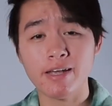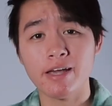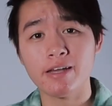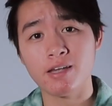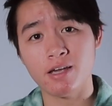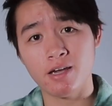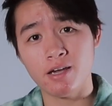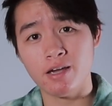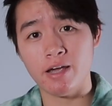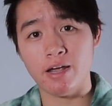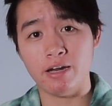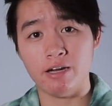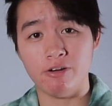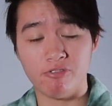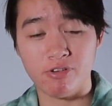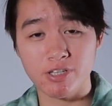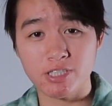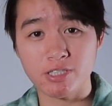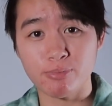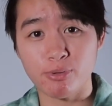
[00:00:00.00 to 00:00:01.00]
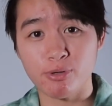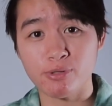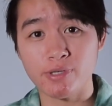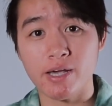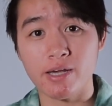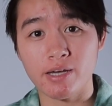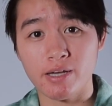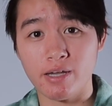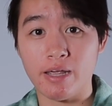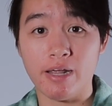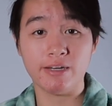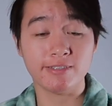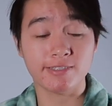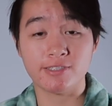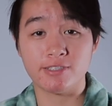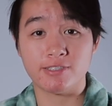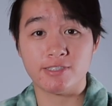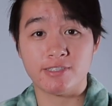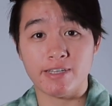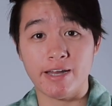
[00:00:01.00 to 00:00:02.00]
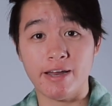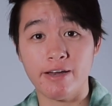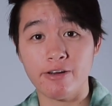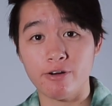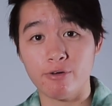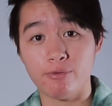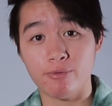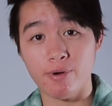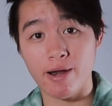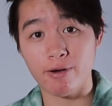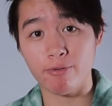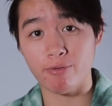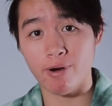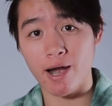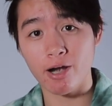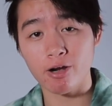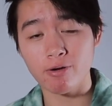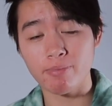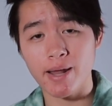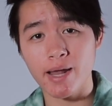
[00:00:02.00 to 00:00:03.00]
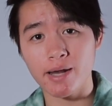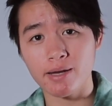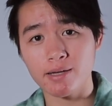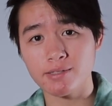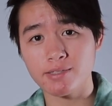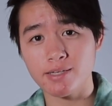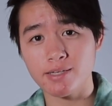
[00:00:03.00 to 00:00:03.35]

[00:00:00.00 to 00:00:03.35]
deck an invisible deck, and just a standard red rider back